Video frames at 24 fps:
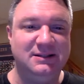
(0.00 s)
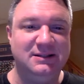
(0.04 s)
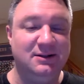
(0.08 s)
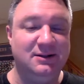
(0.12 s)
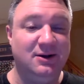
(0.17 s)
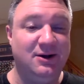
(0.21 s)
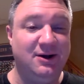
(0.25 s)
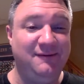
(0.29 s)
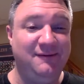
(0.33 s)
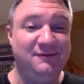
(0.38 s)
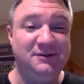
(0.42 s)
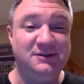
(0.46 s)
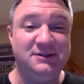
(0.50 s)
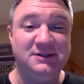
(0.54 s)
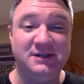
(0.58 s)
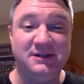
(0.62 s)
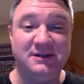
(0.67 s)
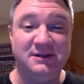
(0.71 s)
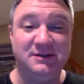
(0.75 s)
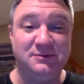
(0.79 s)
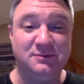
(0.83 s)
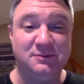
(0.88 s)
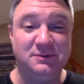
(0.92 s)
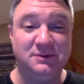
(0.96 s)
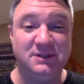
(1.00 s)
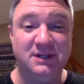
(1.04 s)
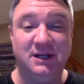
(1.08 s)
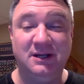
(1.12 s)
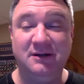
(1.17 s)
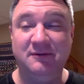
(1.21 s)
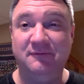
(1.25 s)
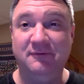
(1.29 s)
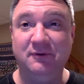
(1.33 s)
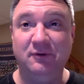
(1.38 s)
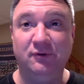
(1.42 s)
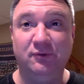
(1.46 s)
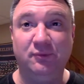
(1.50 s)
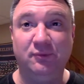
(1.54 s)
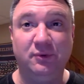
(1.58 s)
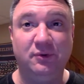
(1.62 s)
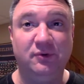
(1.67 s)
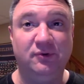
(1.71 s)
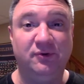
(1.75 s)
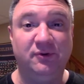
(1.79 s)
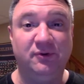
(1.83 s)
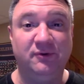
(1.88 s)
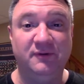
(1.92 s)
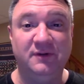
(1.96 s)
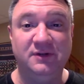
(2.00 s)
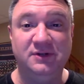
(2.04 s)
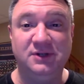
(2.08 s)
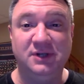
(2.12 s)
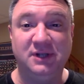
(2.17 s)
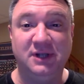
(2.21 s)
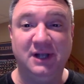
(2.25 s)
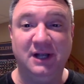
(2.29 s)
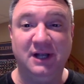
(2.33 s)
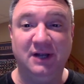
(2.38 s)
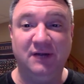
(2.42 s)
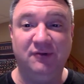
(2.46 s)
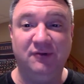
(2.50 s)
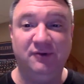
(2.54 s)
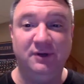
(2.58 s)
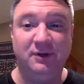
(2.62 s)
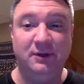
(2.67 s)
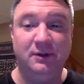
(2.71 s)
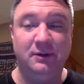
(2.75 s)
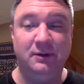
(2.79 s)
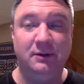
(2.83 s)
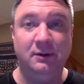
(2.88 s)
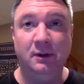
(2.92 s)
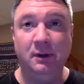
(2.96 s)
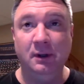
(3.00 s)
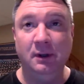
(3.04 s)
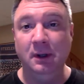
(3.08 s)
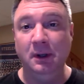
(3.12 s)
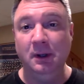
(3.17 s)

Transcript: And obviously, this was the NFL's worst division last year.